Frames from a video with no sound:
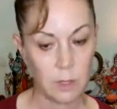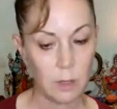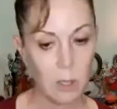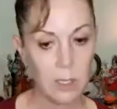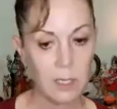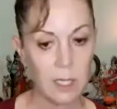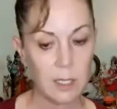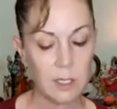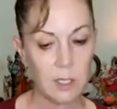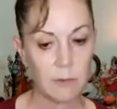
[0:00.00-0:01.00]
So lying
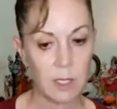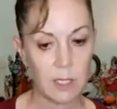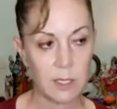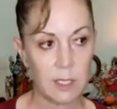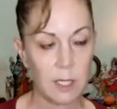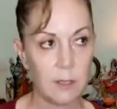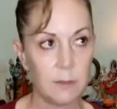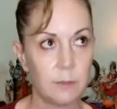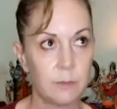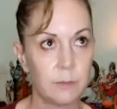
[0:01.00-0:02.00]
down in
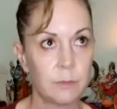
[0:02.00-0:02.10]
Shavasana,